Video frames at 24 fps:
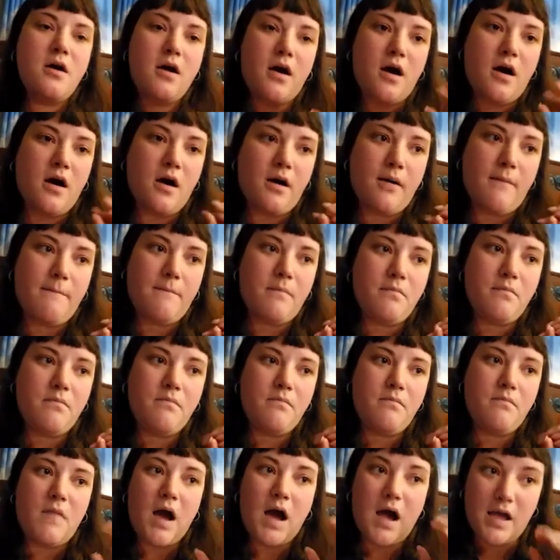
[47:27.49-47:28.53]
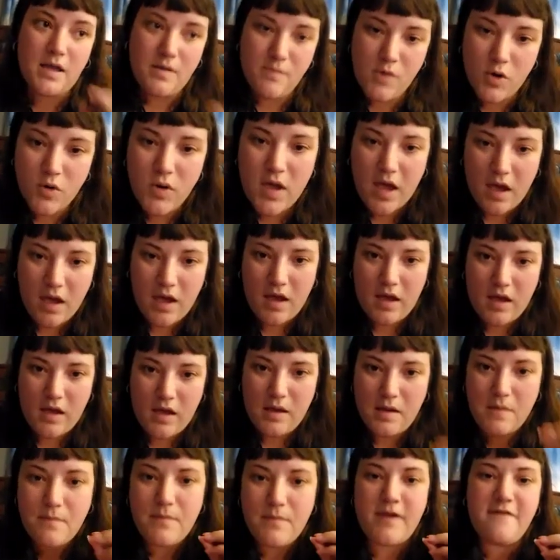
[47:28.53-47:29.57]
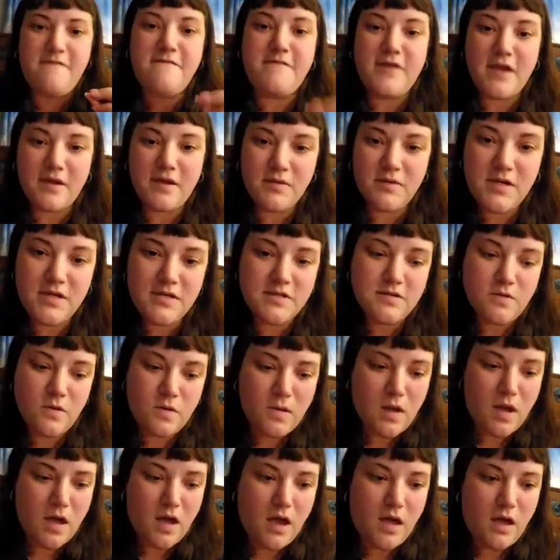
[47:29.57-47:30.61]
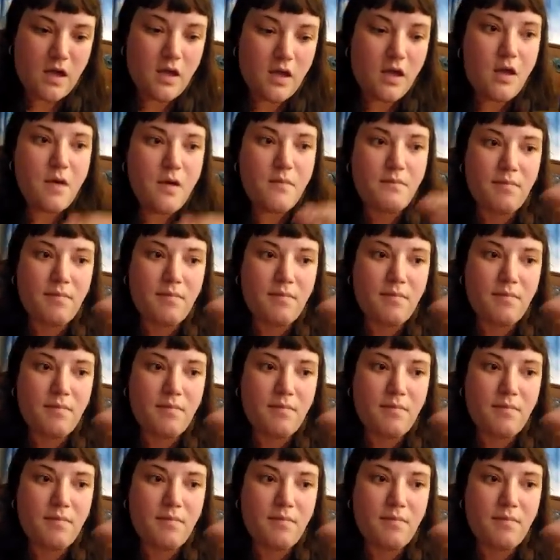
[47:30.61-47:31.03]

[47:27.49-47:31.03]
um, I am okay. My family is okay.